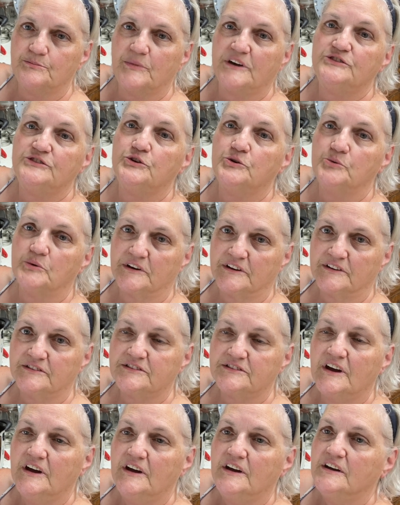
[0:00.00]
me doing
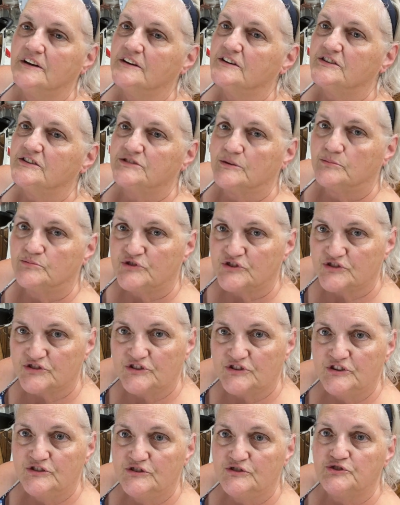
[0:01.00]
it because I'm
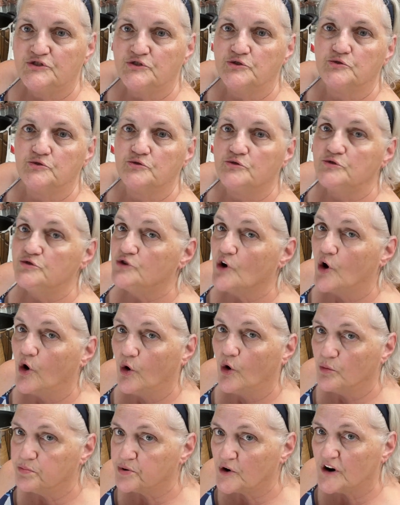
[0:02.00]
just going to do the
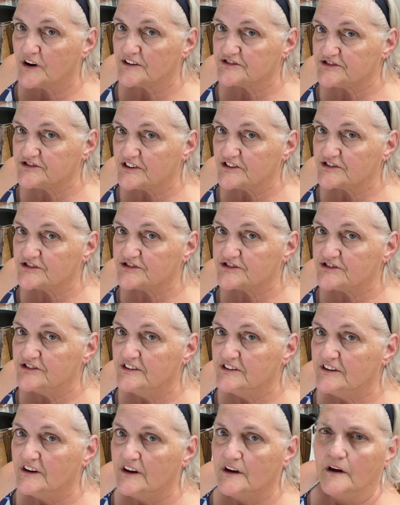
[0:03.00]
whole process,
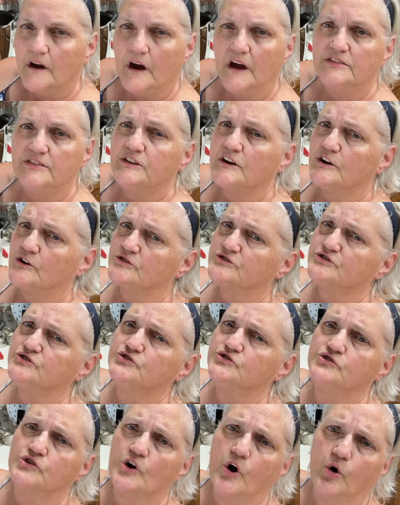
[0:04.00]
and they are
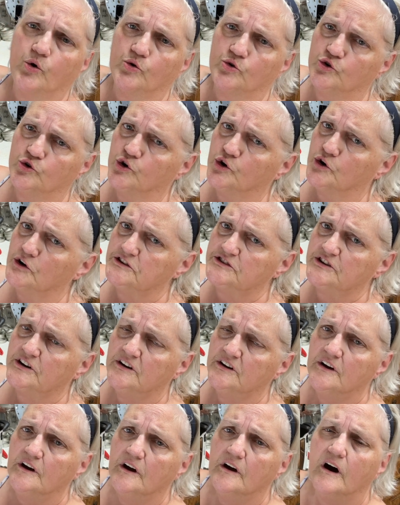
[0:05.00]
so good.
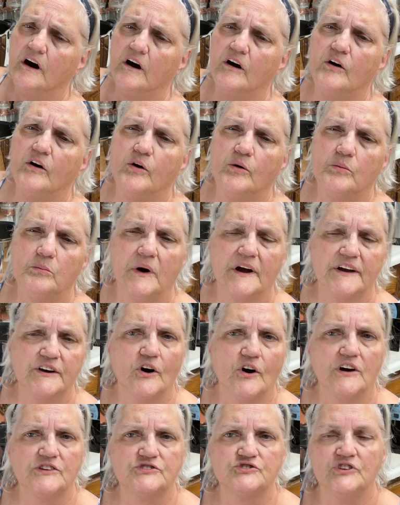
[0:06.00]
Oh my
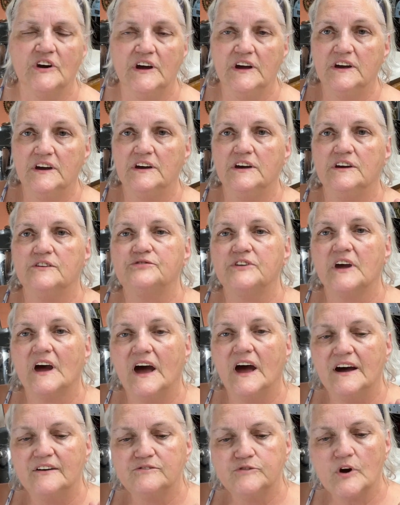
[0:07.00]
gosh. If you
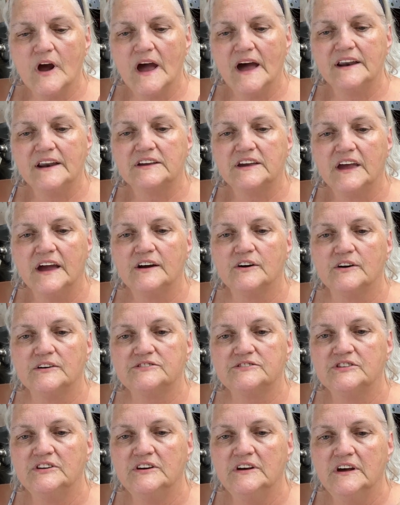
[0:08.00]
ever had a
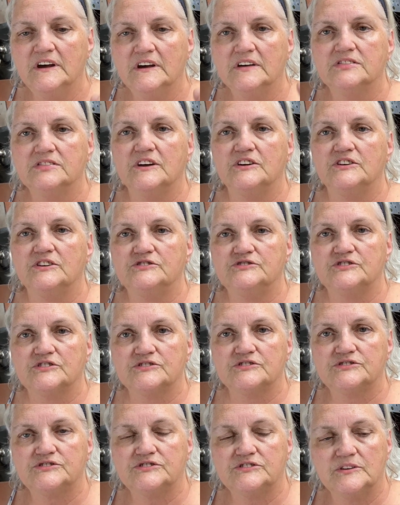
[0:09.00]
carrot that you
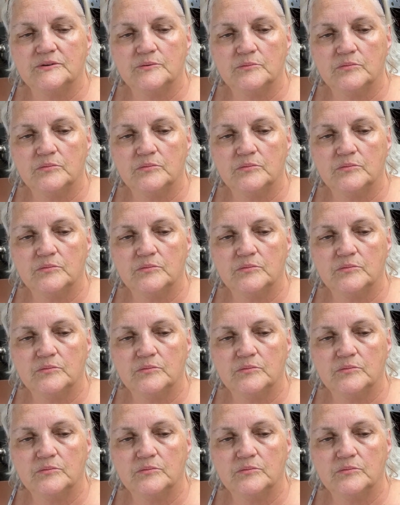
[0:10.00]
just